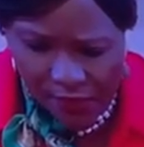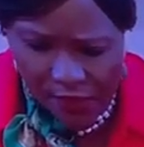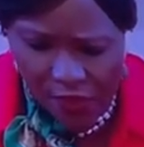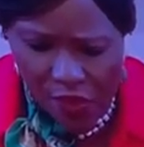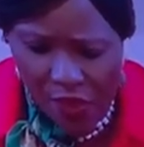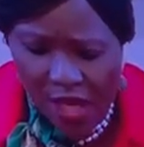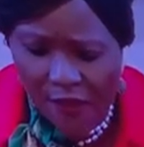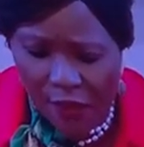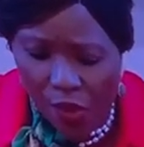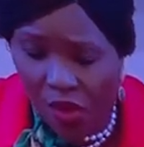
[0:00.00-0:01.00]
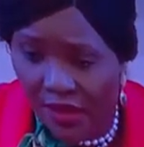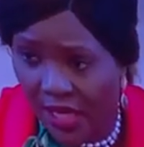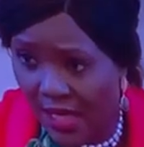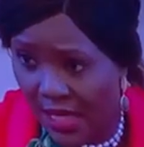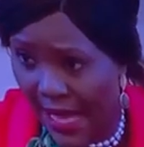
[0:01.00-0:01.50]
really for all
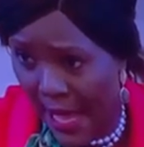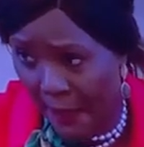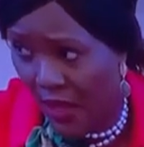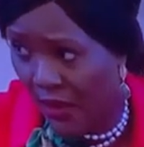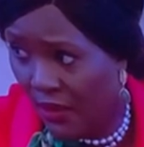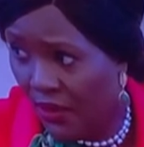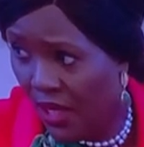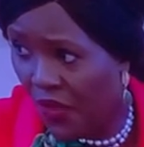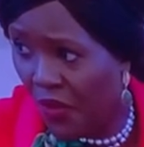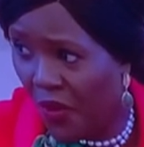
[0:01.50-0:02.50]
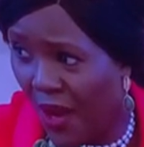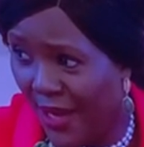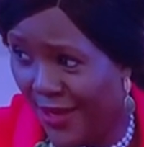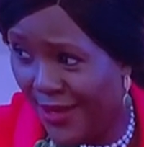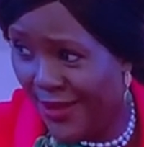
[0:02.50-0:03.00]
this to happen, it
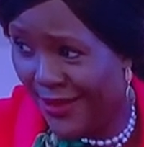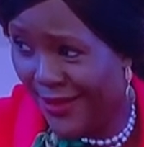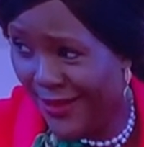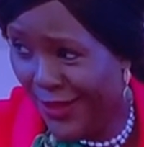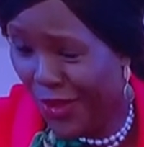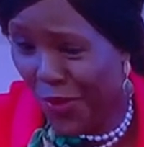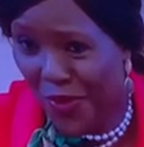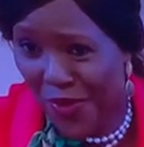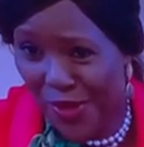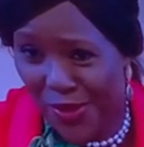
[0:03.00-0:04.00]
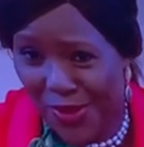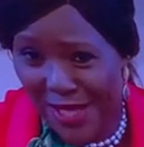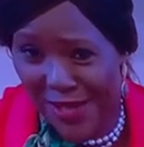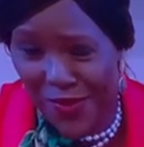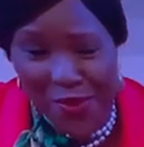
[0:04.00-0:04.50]
requires human resources
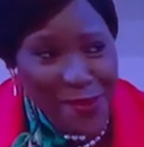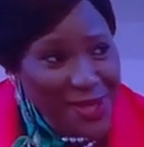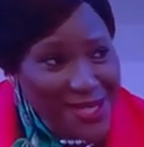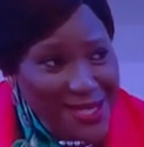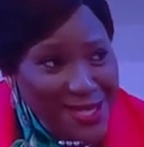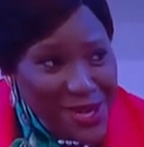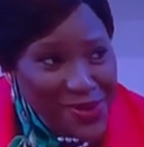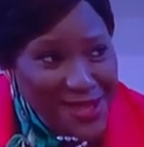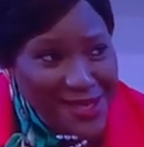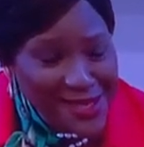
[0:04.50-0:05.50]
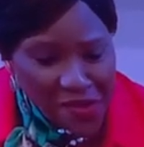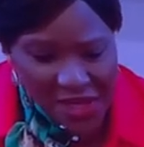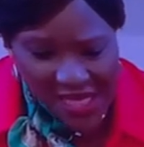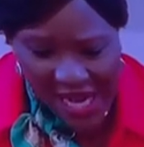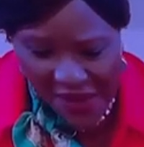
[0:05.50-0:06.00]
and warm bodies here at the
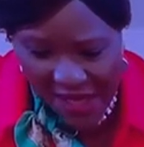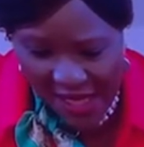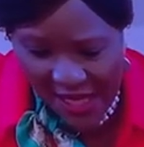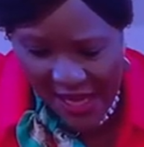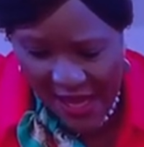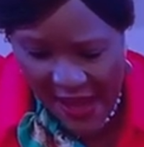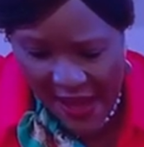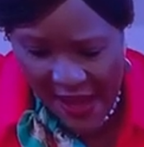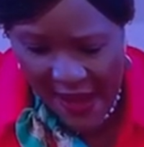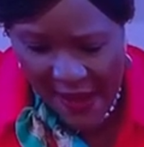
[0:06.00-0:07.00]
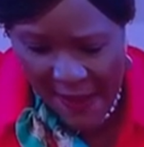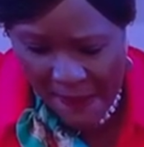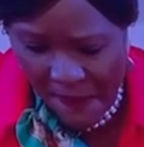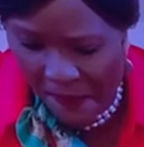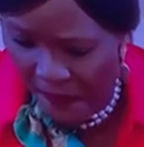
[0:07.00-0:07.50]
Secretariat.
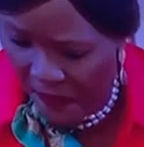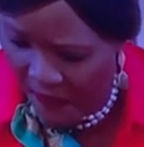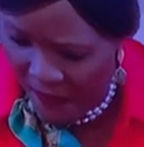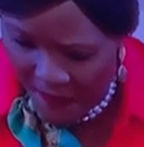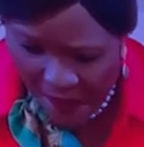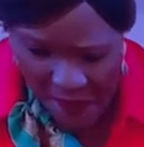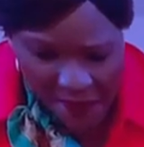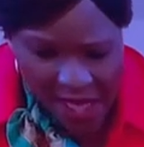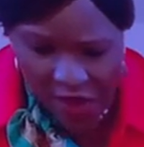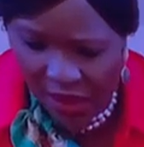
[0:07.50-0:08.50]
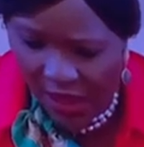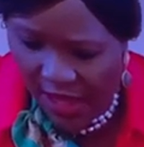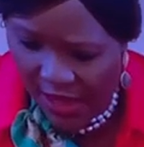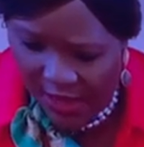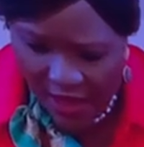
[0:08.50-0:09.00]
My
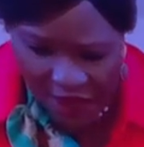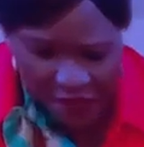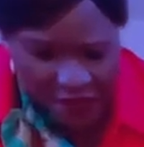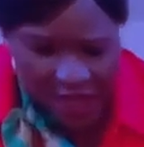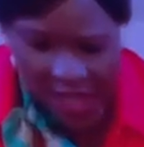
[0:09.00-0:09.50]
colleagues are really a